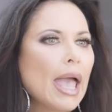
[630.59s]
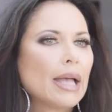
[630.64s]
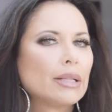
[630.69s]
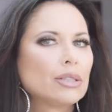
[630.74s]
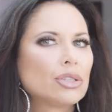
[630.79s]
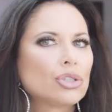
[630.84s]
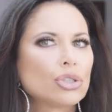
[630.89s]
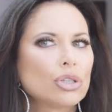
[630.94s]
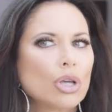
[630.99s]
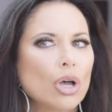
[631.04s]

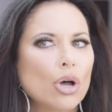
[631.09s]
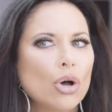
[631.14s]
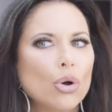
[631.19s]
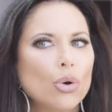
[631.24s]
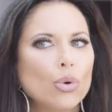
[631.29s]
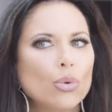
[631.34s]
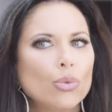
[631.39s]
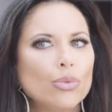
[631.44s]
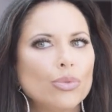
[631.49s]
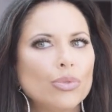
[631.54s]
And
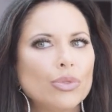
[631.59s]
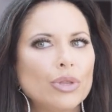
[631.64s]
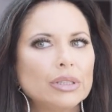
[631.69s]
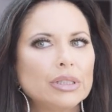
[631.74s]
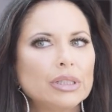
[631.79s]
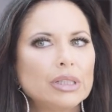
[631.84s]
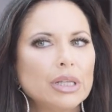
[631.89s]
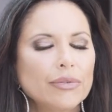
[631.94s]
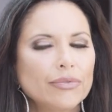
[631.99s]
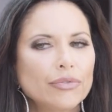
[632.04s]
so the
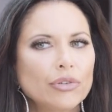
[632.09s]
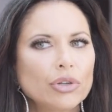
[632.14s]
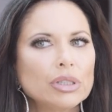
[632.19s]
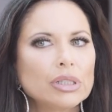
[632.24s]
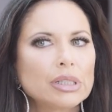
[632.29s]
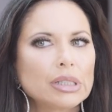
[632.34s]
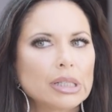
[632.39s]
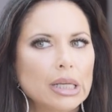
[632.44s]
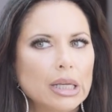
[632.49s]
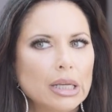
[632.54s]

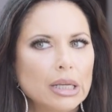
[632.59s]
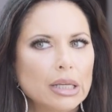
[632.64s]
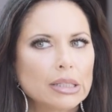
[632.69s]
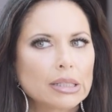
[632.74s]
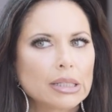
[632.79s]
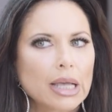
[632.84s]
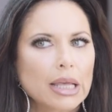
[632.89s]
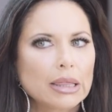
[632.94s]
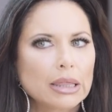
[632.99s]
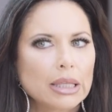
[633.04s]
difference
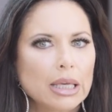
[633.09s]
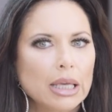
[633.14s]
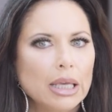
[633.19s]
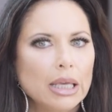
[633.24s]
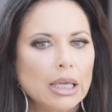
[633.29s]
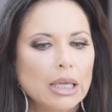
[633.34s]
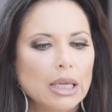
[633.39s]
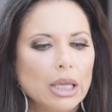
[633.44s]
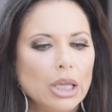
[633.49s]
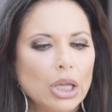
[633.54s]
is, I
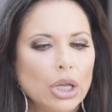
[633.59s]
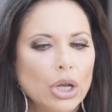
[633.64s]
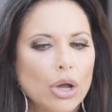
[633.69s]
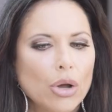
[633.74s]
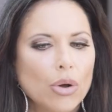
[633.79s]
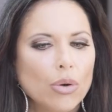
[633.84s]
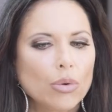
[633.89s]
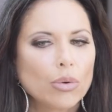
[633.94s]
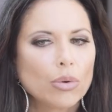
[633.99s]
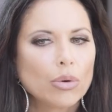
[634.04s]
think, you
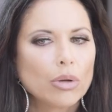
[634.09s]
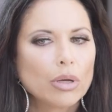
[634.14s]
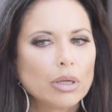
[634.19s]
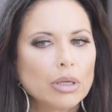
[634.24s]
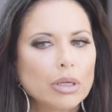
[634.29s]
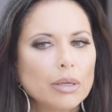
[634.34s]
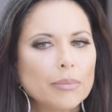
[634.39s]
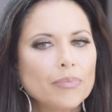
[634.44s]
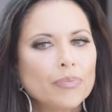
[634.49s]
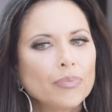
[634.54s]
know,
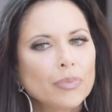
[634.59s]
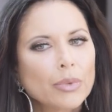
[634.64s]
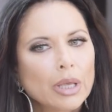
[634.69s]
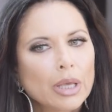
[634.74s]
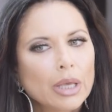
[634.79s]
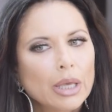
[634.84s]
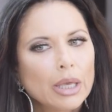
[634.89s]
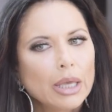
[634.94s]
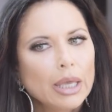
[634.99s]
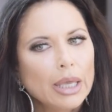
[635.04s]

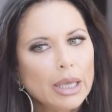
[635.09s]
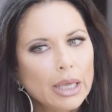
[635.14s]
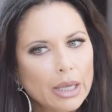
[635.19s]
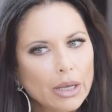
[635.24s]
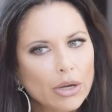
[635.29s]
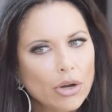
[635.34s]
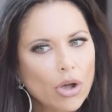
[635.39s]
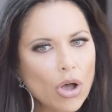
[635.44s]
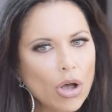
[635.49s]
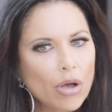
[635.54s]

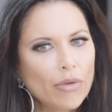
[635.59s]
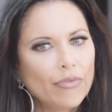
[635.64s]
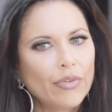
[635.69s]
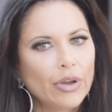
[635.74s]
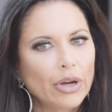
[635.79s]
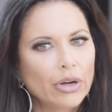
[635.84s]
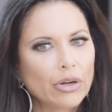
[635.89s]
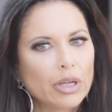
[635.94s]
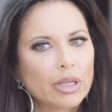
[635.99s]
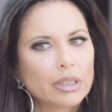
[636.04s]
in all
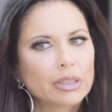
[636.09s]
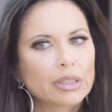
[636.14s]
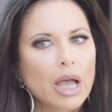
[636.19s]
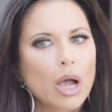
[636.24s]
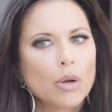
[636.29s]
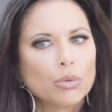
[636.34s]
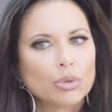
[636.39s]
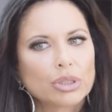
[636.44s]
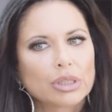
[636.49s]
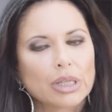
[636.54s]
fairness,
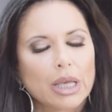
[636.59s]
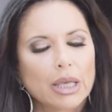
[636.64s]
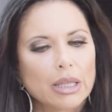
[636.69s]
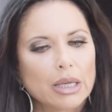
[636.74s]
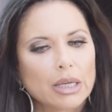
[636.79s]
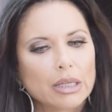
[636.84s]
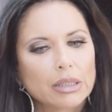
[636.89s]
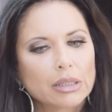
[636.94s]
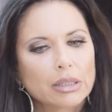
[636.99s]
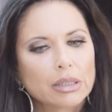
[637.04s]
I will say
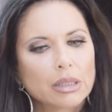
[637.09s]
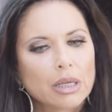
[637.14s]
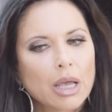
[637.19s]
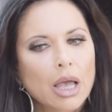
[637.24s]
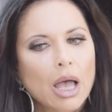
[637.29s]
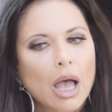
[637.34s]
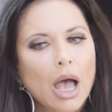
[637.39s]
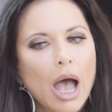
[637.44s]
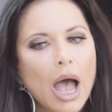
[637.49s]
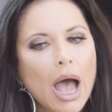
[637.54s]
this.
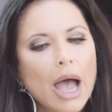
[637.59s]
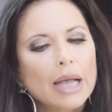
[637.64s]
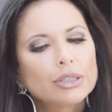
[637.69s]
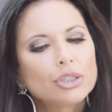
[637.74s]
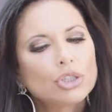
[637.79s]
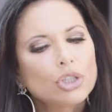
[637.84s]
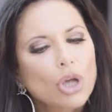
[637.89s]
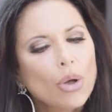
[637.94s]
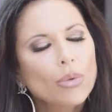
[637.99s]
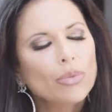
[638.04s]
I
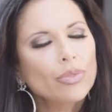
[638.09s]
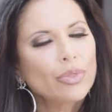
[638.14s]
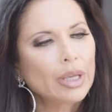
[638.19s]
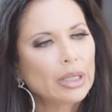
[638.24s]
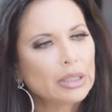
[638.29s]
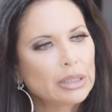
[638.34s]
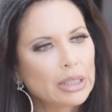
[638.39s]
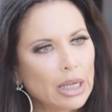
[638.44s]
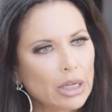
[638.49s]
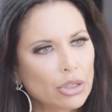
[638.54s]
don't
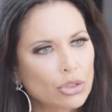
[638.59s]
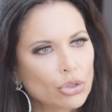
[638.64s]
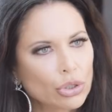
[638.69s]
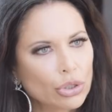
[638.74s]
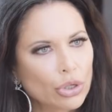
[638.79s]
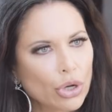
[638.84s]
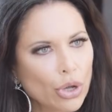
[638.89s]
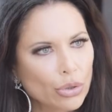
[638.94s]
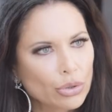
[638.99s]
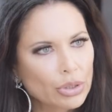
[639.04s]
think Deandra
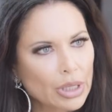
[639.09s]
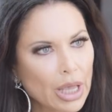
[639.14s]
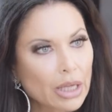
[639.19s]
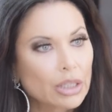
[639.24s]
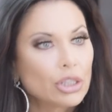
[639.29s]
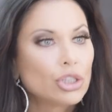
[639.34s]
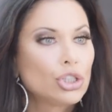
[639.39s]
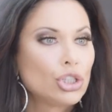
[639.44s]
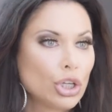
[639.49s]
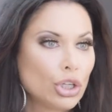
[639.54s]
knows how
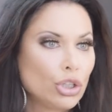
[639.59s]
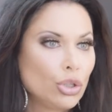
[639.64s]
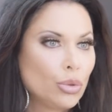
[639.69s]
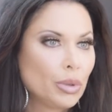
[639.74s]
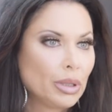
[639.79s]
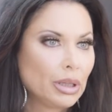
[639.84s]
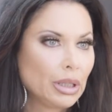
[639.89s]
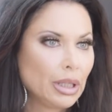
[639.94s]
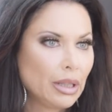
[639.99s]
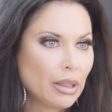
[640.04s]
to
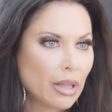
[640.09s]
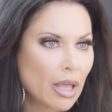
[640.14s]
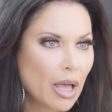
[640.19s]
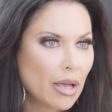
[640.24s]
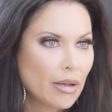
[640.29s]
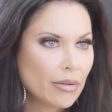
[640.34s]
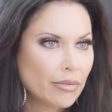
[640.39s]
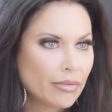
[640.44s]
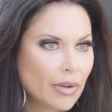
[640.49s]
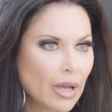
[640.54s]
genuinely
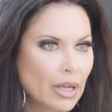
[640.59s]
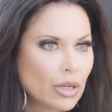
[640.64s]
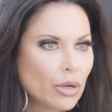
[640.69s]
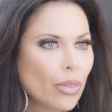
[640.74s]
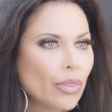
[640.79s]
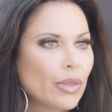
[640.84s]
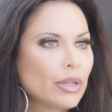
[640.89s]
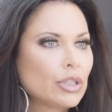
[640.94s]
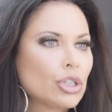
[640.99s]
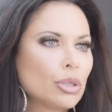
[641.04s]
love. I
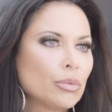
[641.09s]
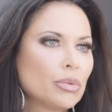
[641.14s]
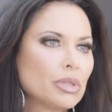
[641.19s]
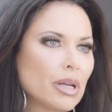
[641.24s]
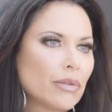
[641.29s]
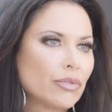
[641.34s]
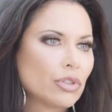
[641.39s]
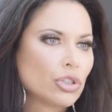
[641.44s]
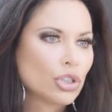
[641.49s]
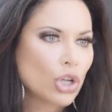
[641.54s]
don't think she was
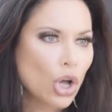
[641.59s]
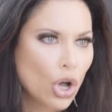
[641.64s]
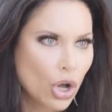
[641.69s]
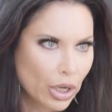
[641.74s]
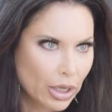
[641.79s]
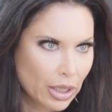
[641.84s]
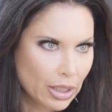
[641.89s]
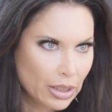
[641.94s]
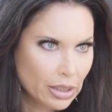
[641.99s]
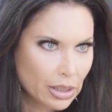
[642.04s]
ever
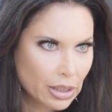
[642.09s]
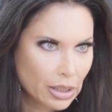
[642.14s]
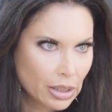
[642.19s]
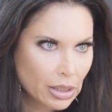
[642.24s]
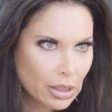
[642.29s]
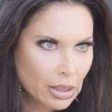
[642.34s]
taught it.